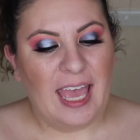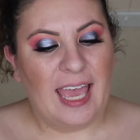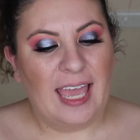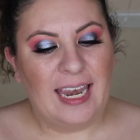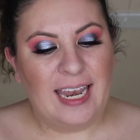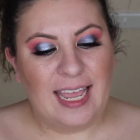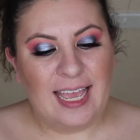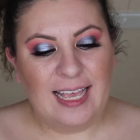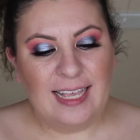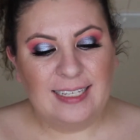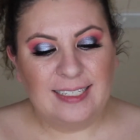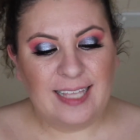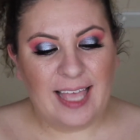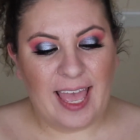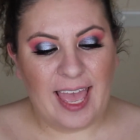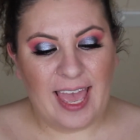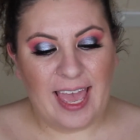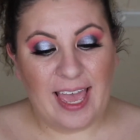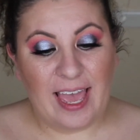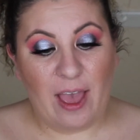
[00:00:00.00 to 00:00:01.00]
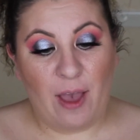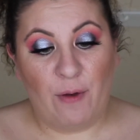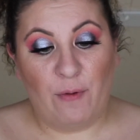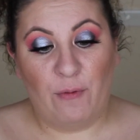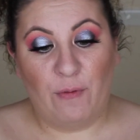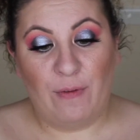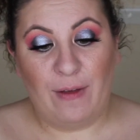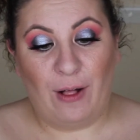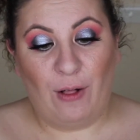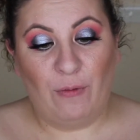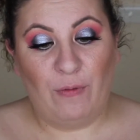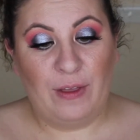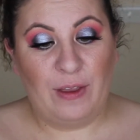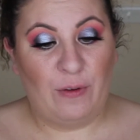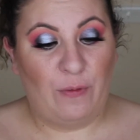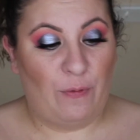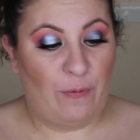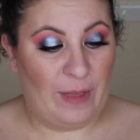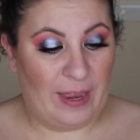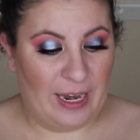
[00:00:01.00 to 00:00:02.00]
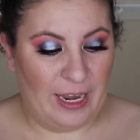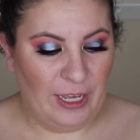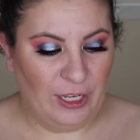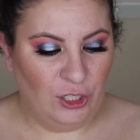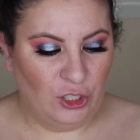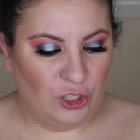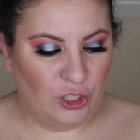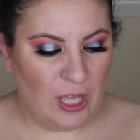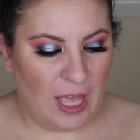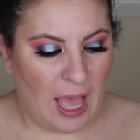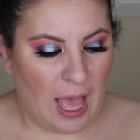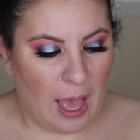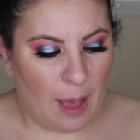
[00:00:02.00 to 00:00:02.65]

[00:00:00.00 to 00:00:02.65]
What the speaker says: It is a velvet finish,